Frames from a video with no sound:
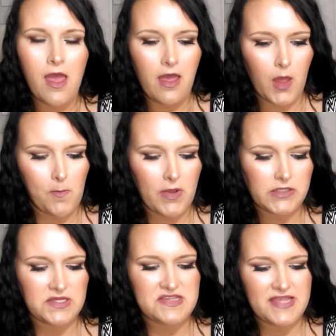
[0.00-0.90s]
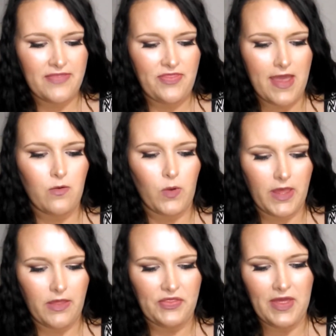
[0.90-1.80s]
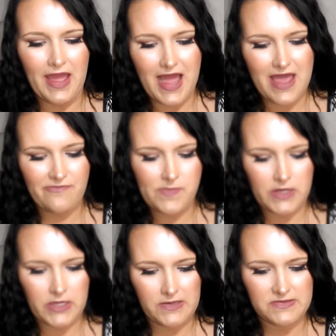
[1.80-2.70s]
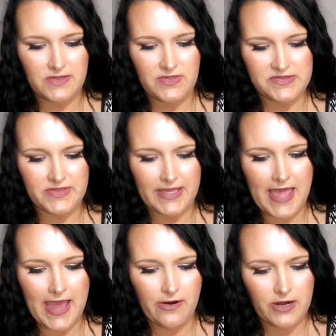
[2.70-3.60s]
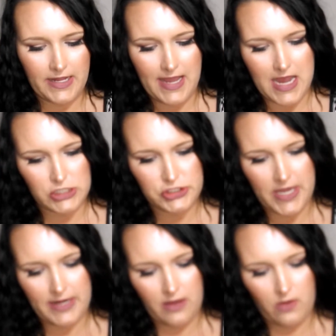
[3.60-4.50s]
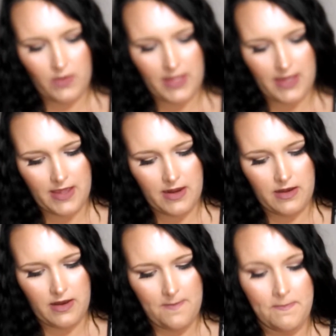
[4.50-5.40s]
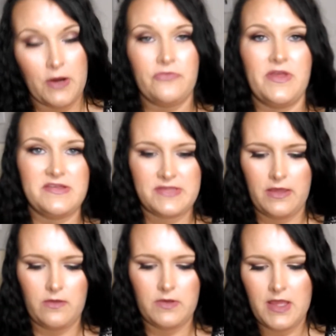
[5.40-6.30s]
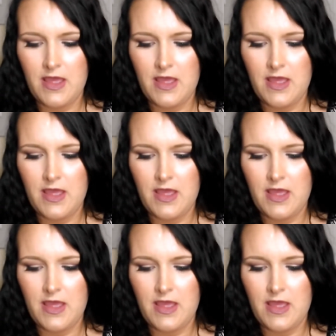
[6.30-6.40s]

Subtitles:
But to set that with, I have been using the Karity eyeshadow in Birthday Suit.